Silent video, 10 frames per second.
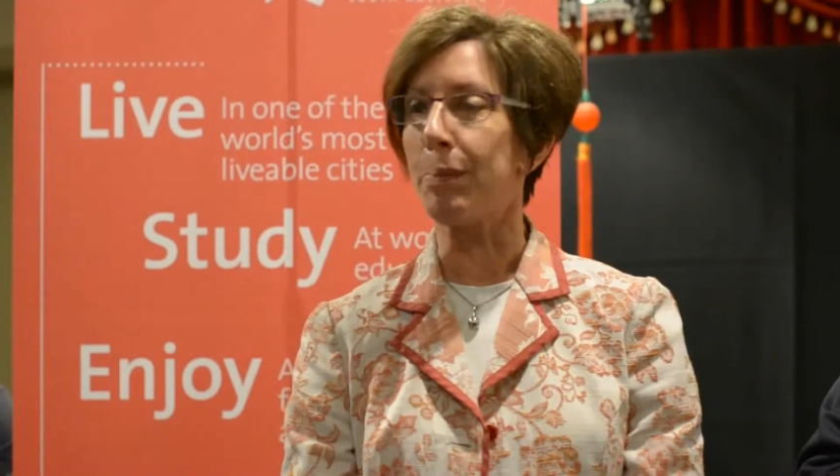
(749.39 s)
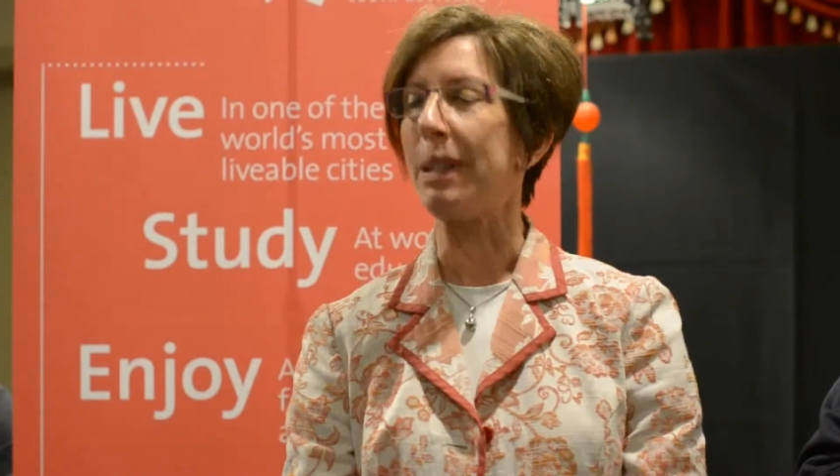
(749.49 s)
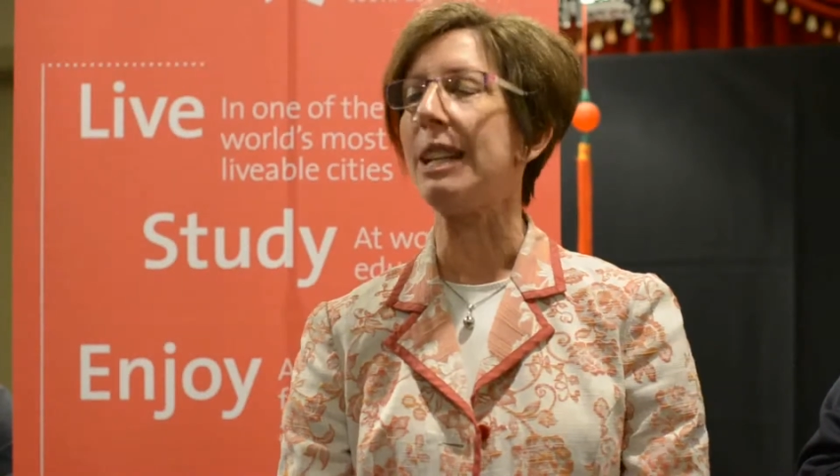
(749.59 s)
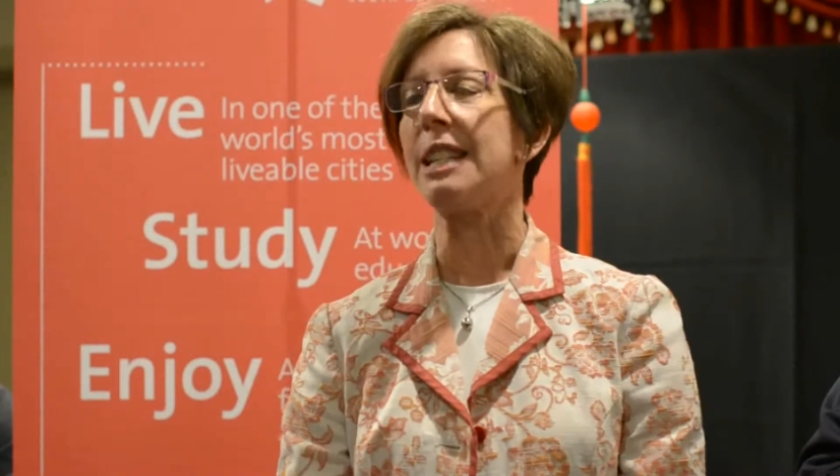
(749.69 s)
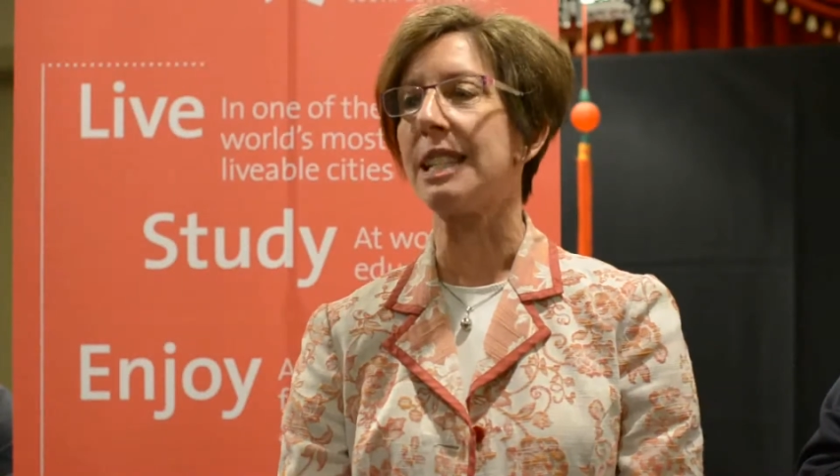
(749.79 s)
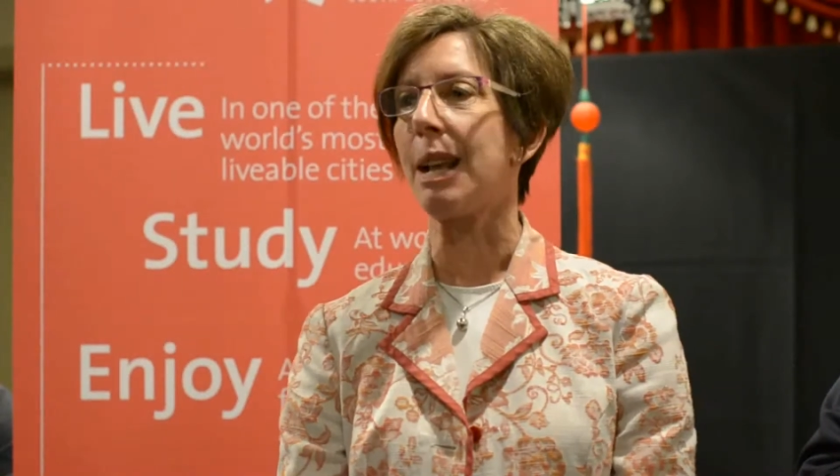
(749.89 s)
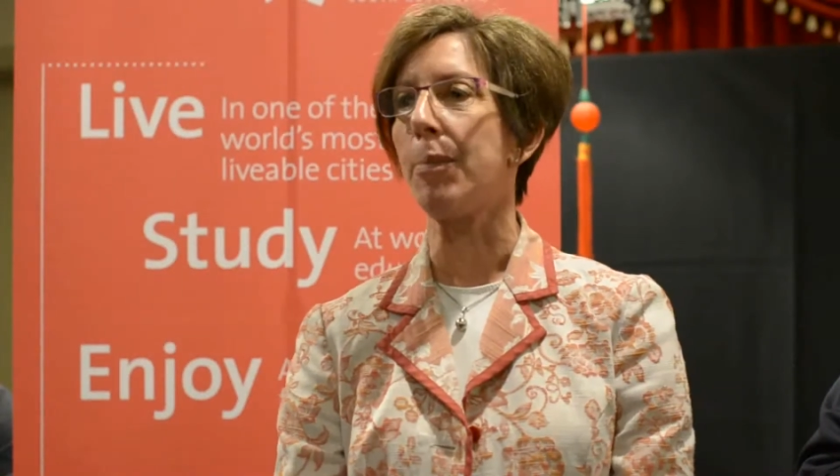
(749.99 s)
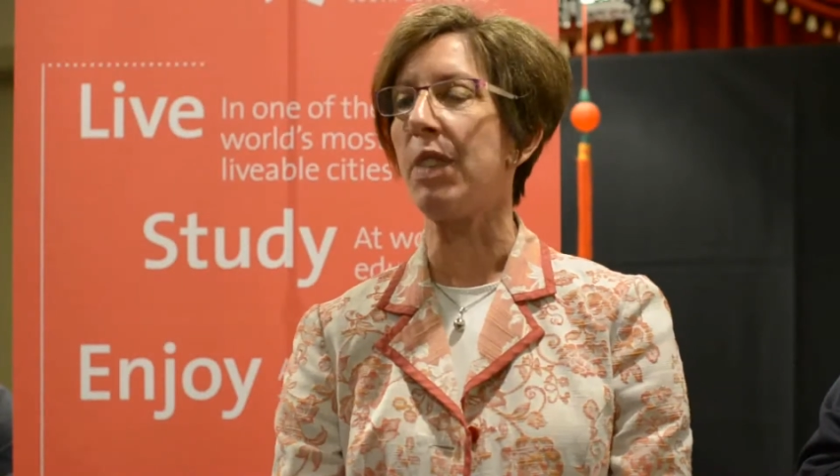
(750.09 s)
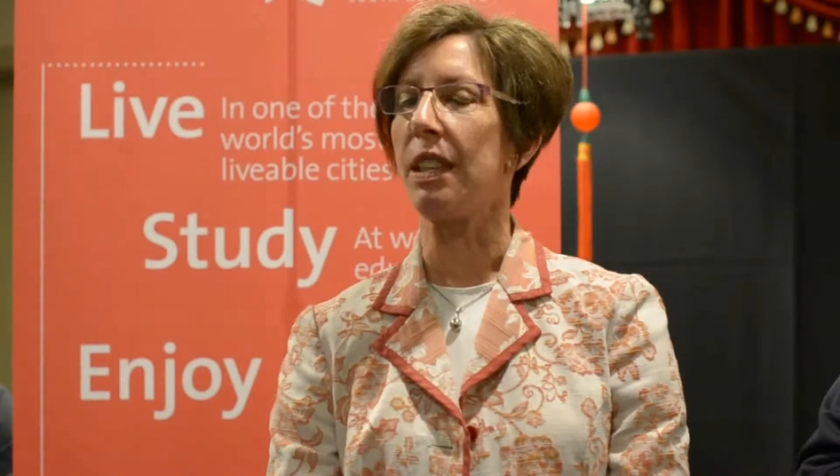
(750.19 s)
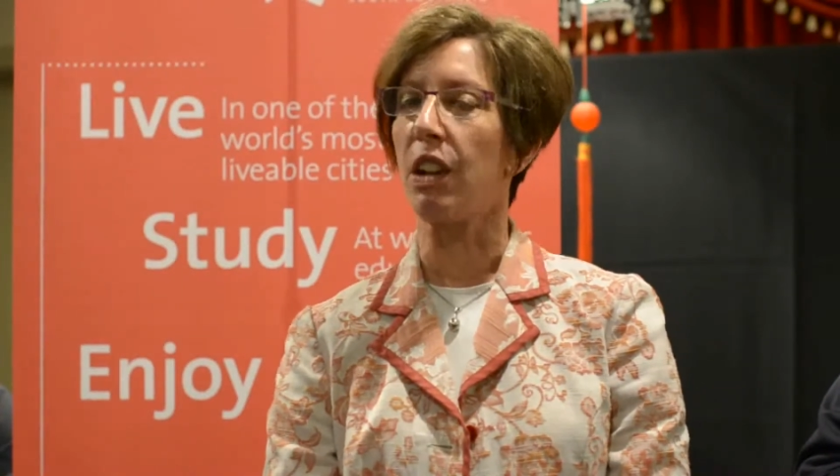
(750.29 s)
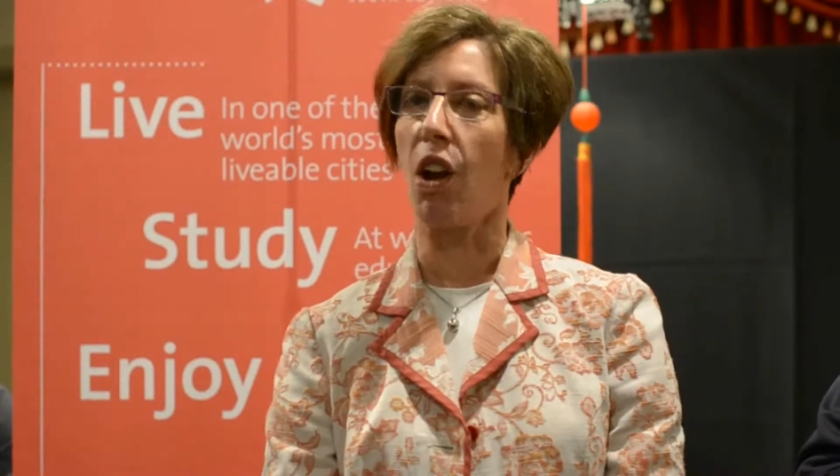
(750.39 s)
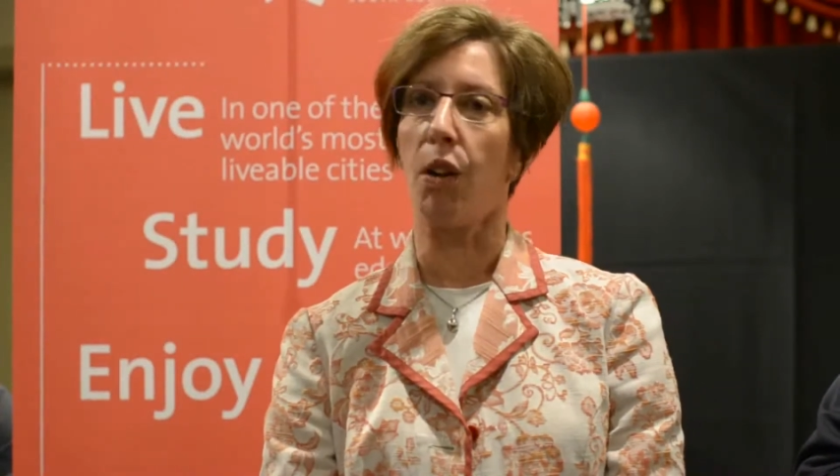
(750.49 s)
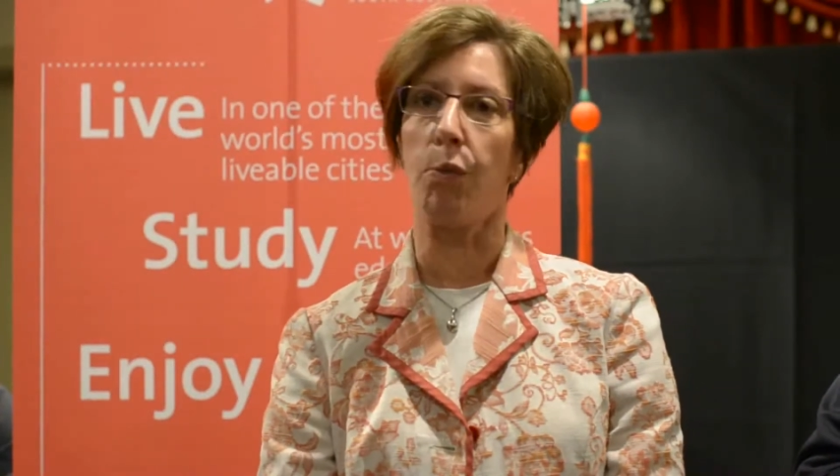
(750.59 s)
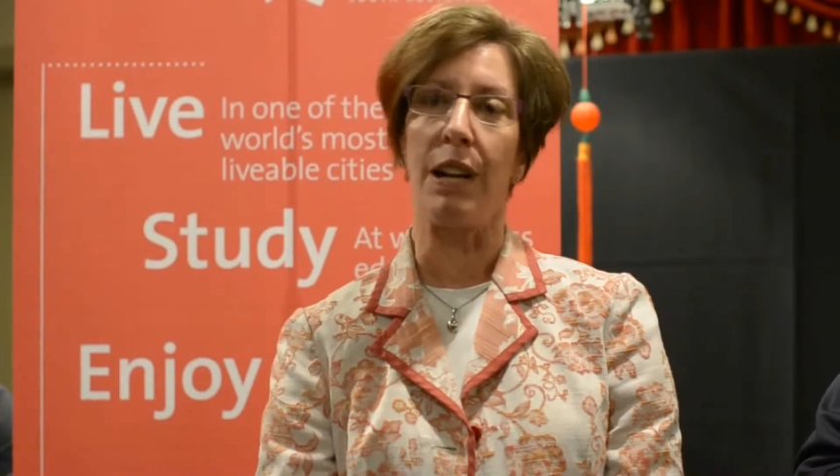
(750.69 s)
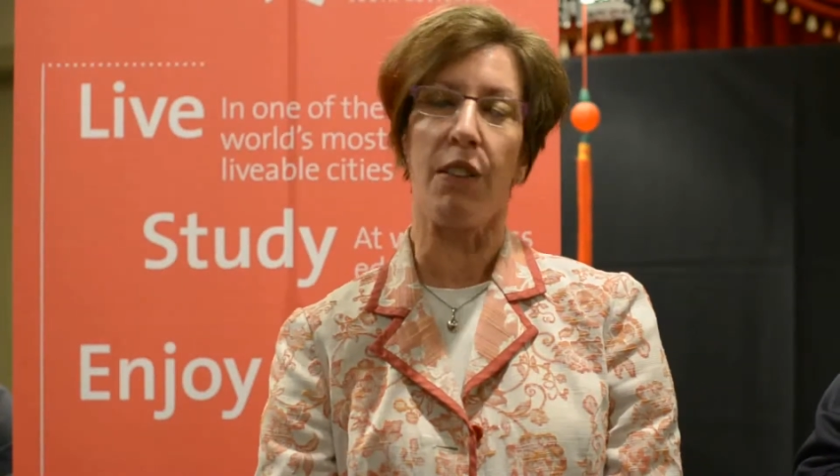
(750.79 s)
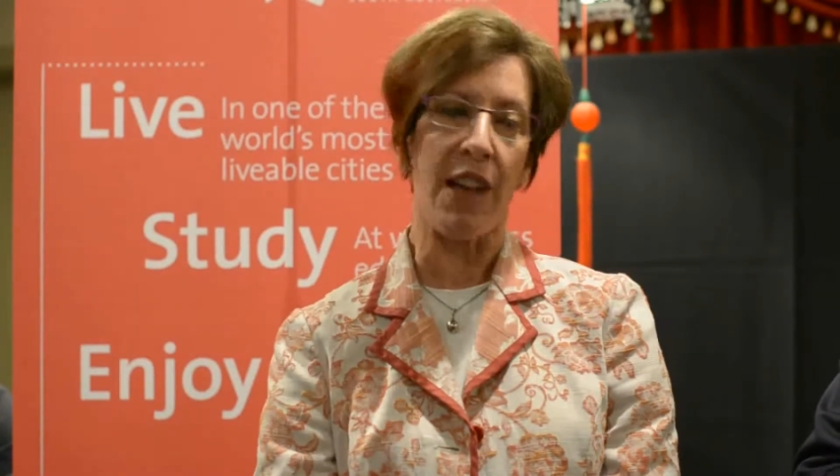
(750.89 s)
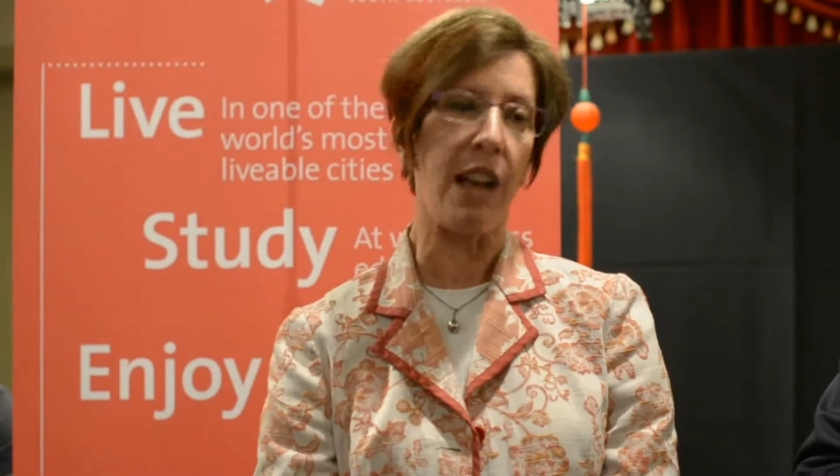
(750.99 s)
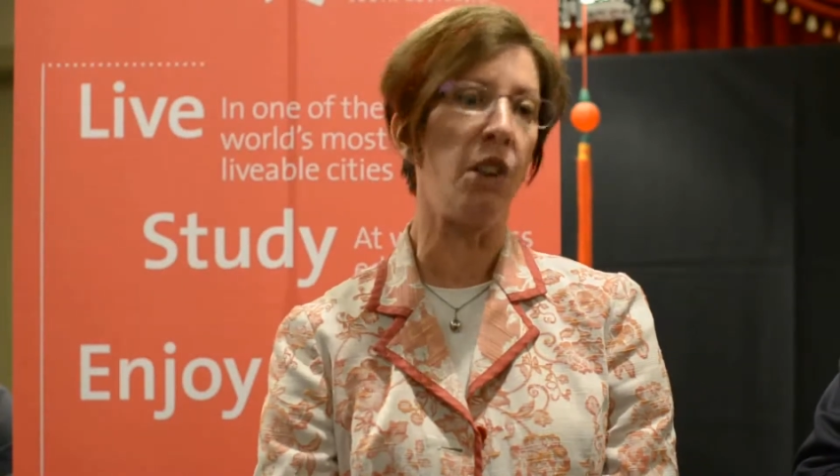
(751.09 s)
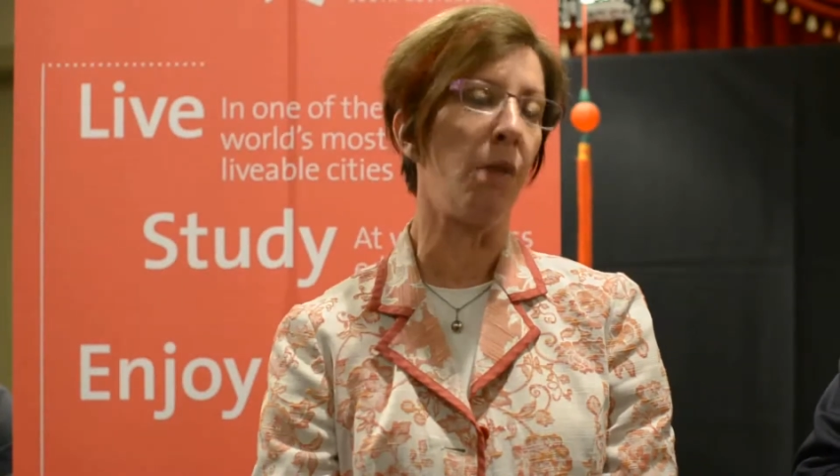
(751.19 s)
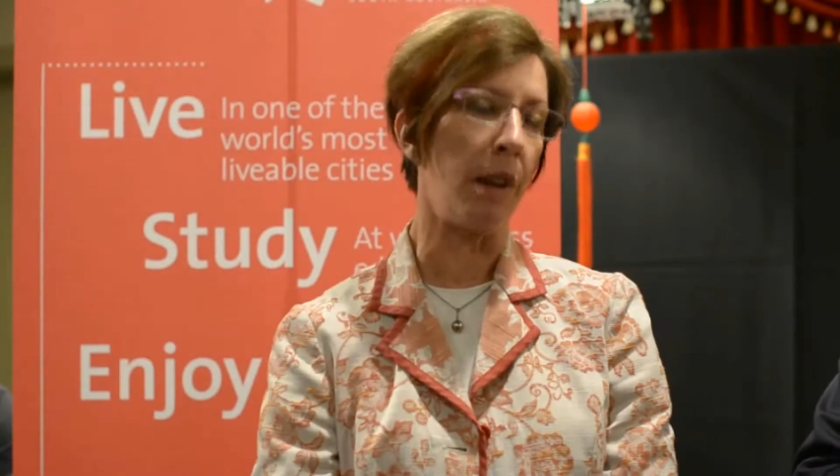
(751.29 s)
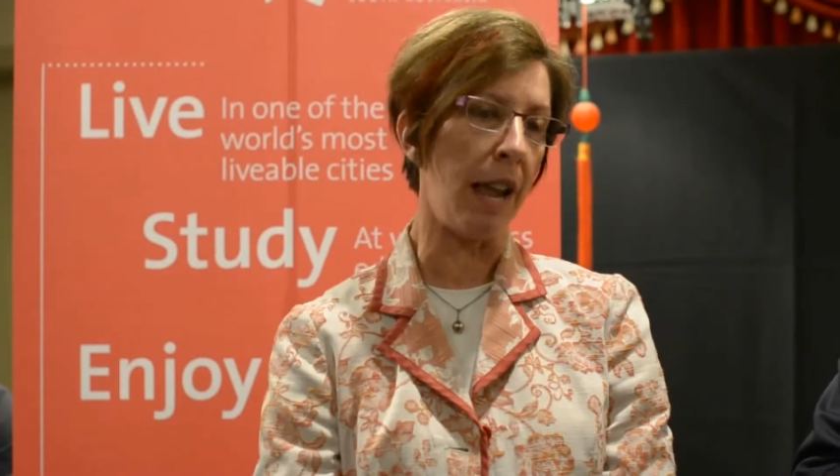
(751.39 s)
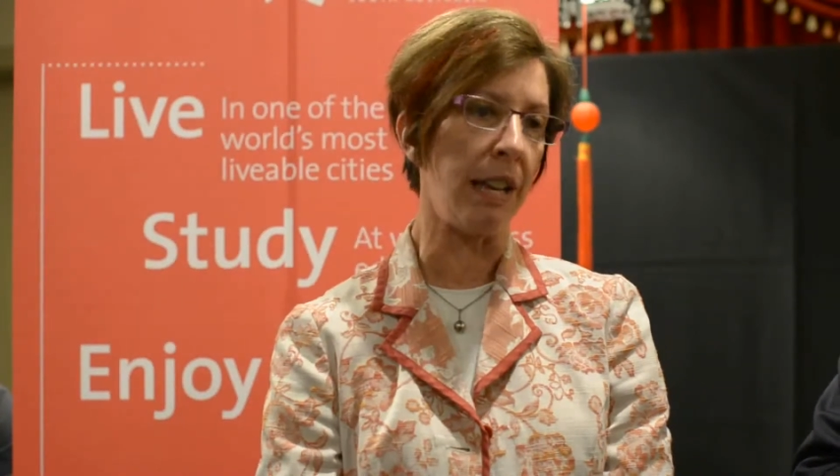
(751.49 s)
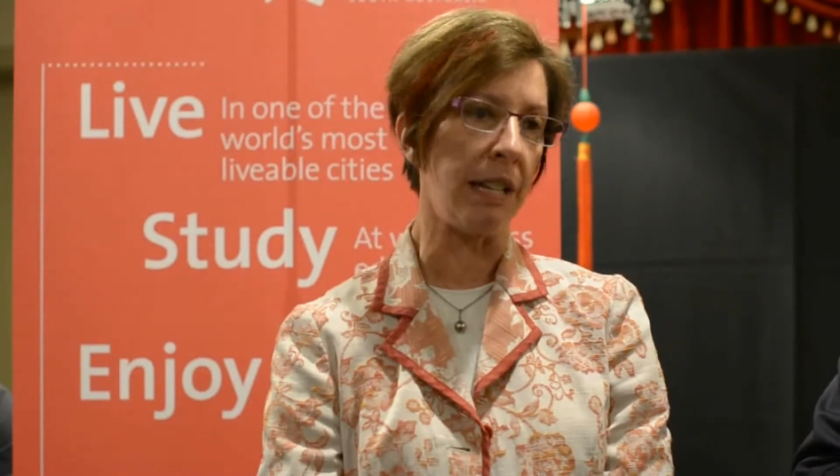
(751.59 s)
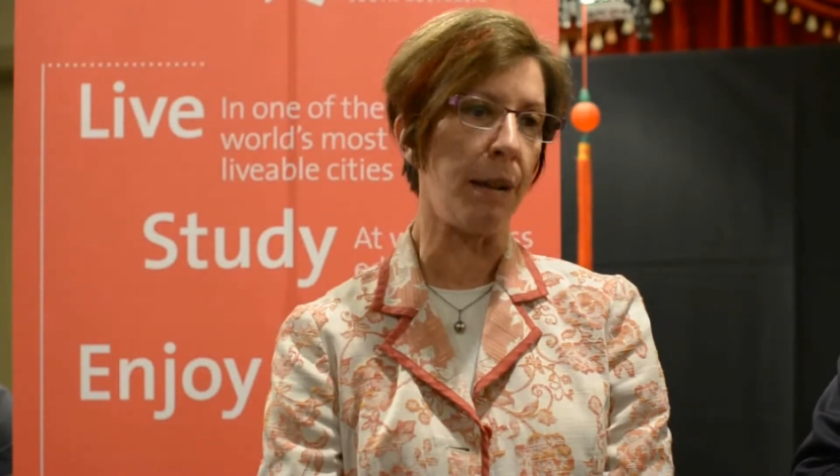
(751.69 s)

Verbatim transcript: But it's something that I really value and,